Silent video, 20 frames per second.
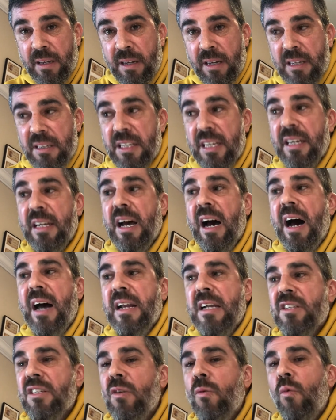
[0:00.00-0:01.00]
See, God
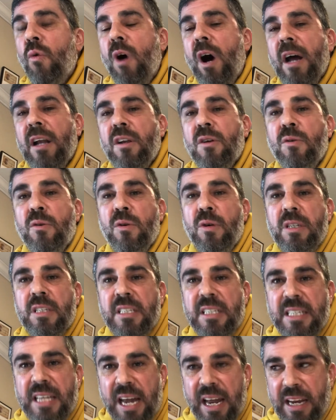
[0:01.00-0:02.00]
is the one who
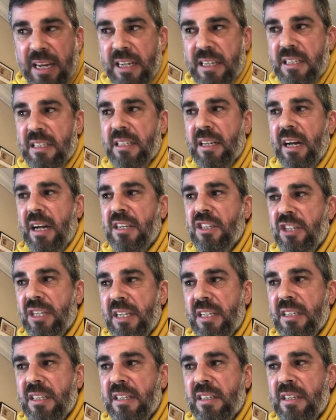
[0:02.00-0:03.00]
sent His Son,
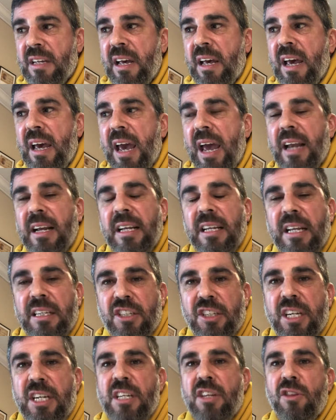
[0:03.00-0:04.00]
Jesus, and
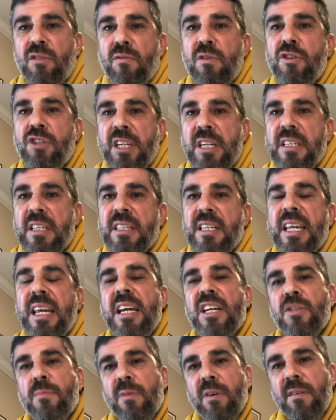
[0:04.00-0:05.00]
through Jesus, He
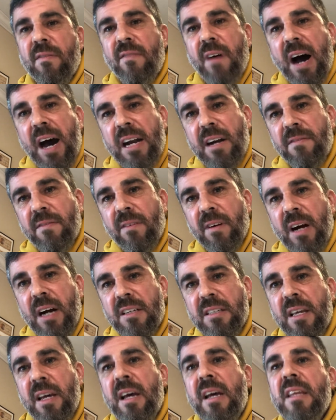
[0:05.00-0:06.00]
has provided for
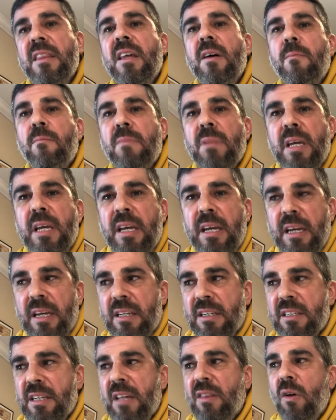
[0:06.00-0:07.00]
us the
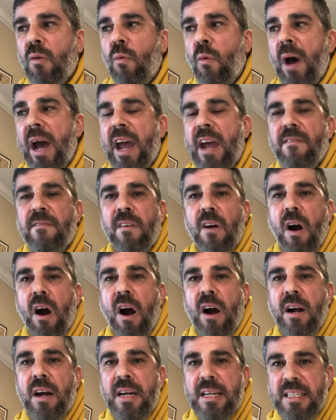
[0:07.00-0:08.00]
means and the way for
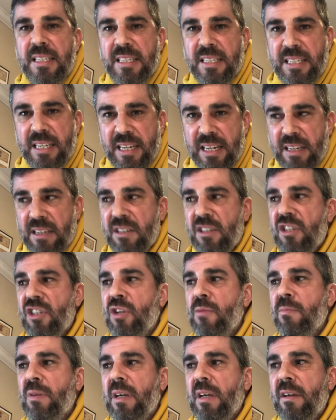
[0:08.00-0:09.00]
our sins
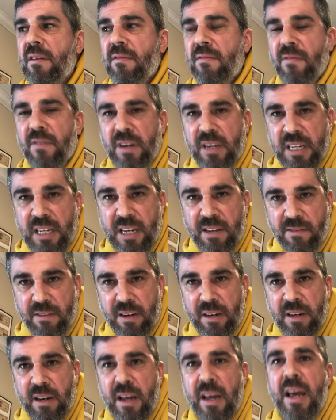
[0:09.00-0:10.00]
to be
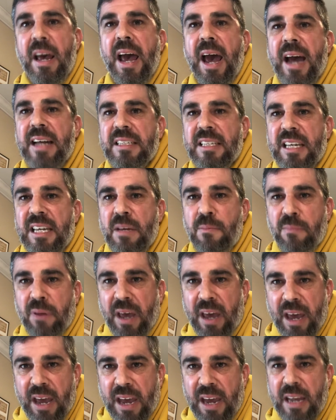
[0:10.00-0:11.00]
forgiven as He
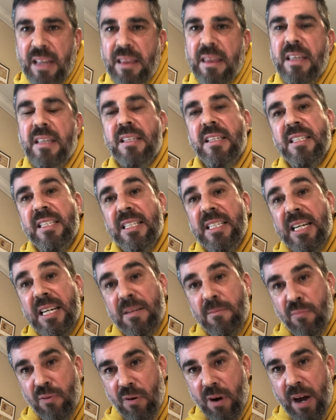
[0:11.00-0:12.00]
paid the
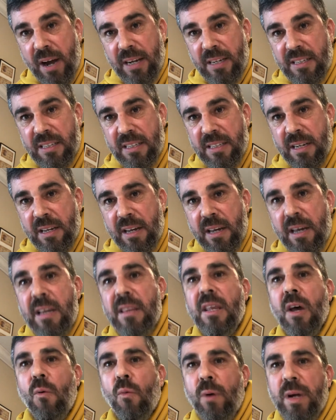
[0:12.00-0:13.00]
sin price
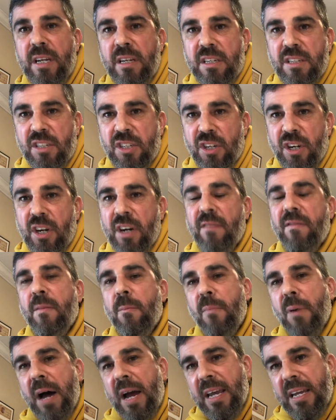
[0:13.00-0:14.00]
that we deserved
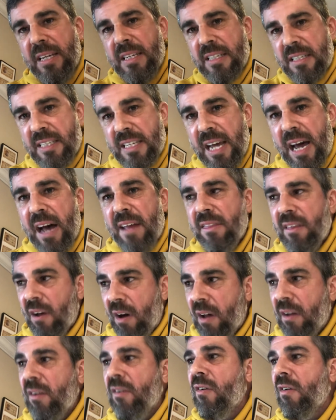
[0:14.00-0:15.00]
by his death
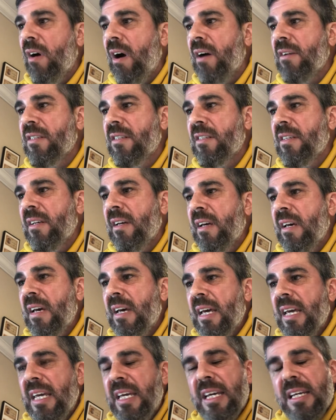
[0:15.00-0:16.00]
on a cross.
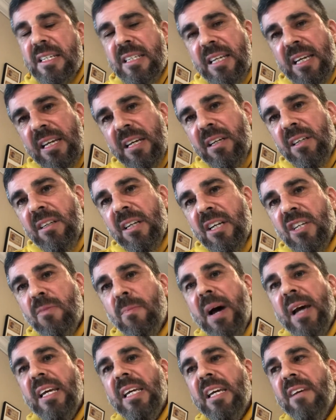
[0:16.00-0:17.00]
He has healed us
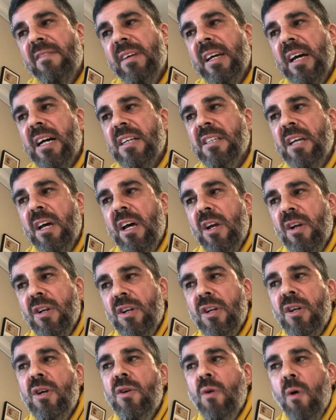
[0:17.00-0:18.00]
by giving us
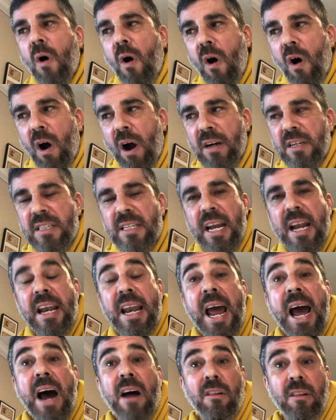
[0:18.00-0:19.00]
new hearts that
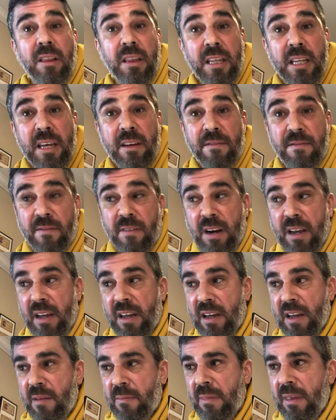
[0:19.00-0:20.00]
now live for
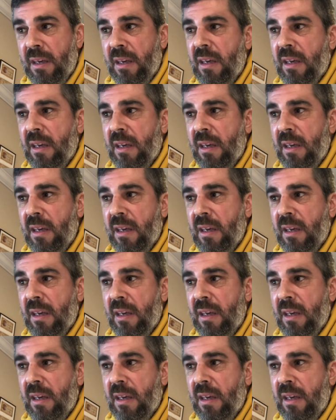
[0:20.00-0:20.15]
him.